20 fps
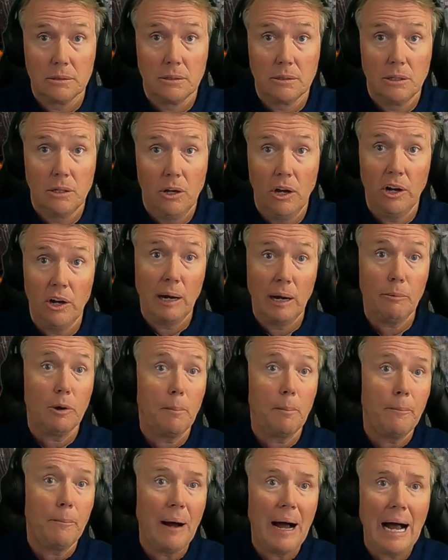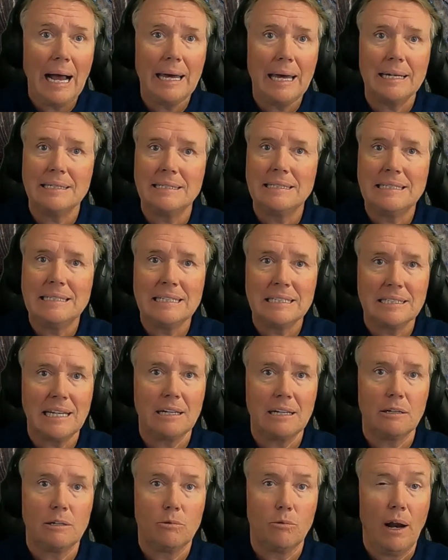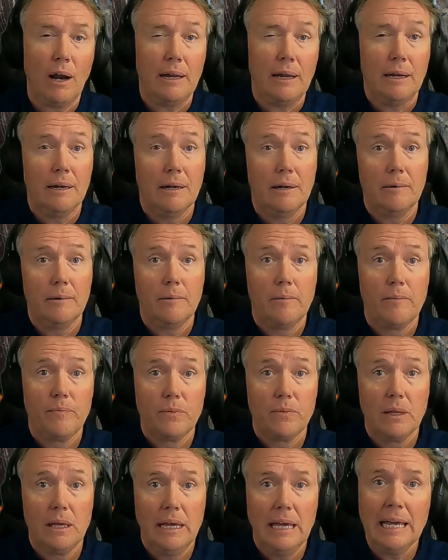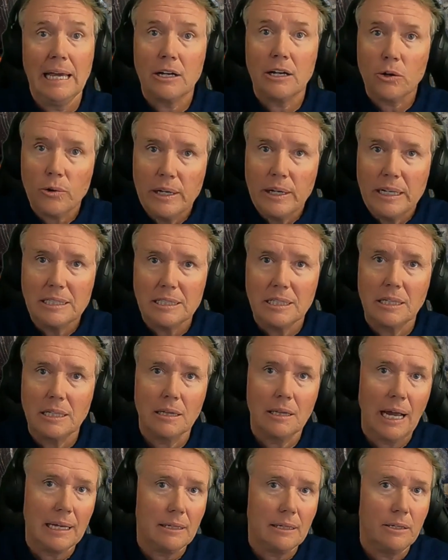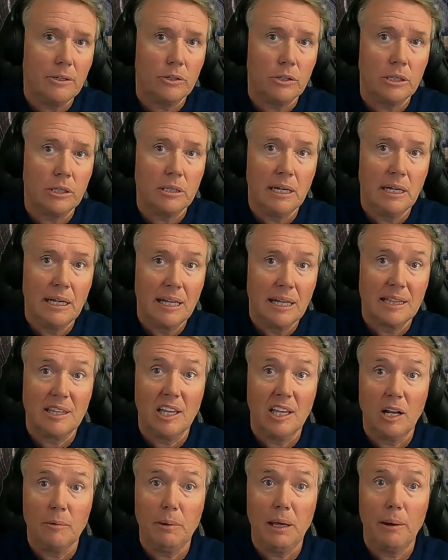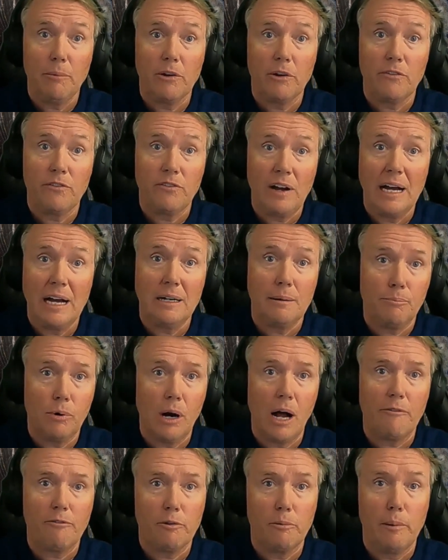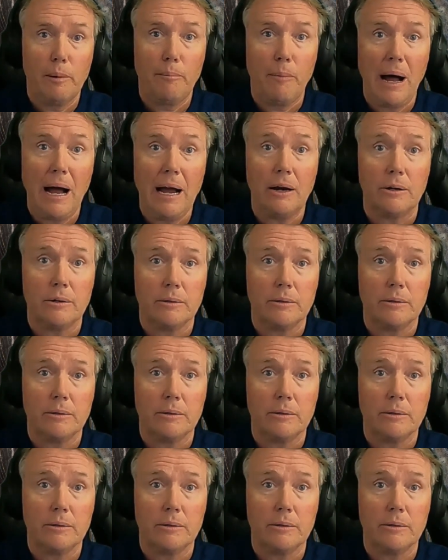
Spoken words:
and are able to buy at a discounted rate, increasing the likelihood that they'll be able to find a profitable buyer.